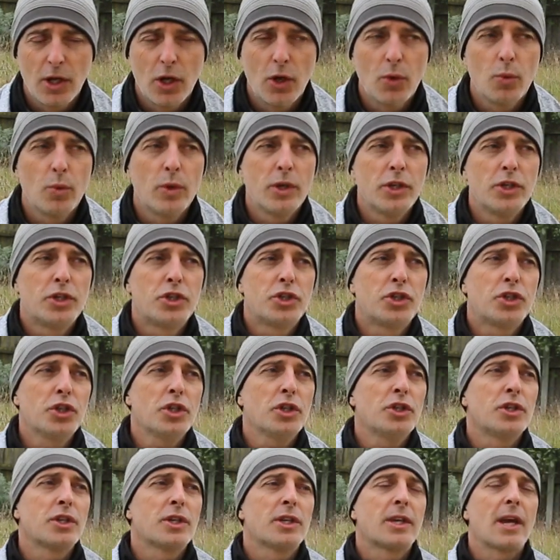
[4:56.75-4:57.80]
We
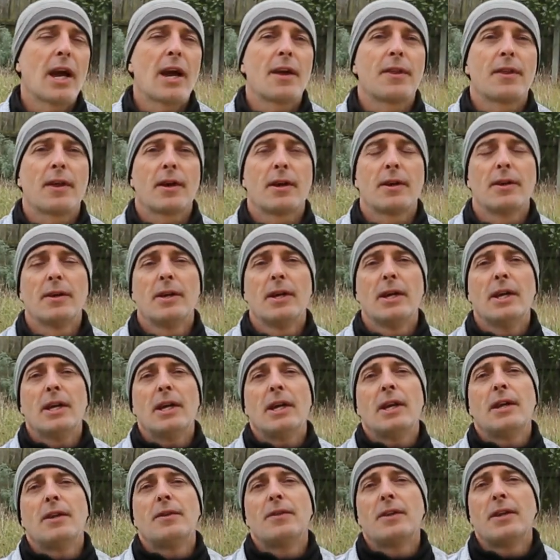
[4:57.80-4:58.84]
should gather
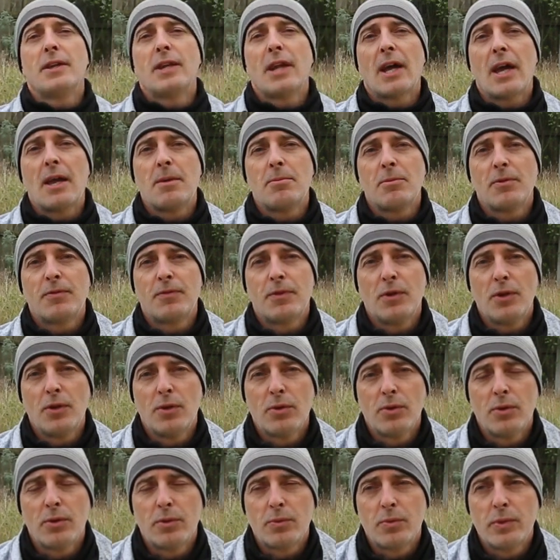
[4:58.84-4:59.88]
in the name of the
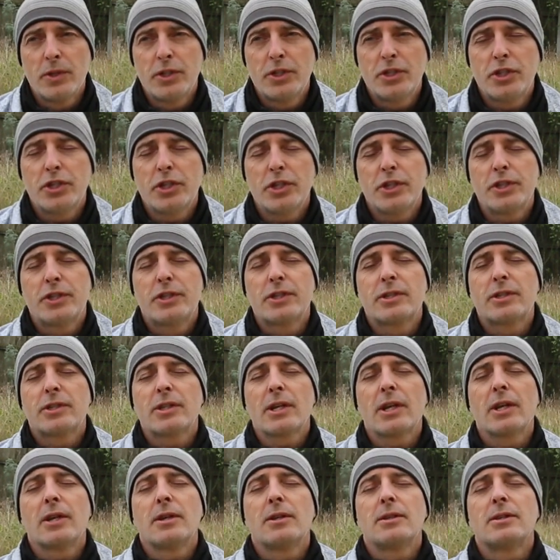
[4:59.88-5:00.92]
Lord. We should
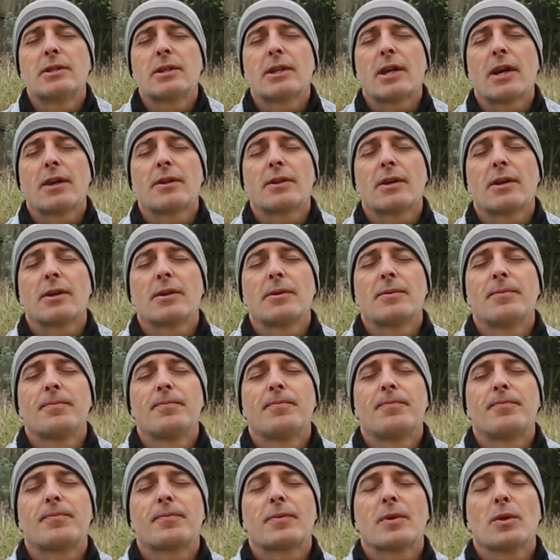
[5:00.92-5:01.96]
sing together.
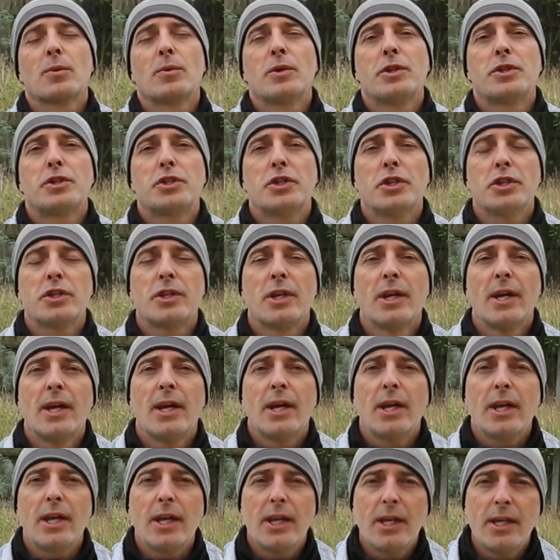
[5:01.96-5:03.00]
We should
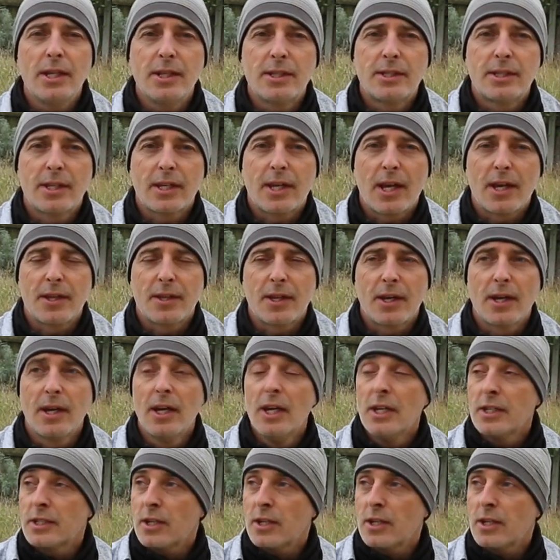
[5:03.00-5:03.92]
eat together.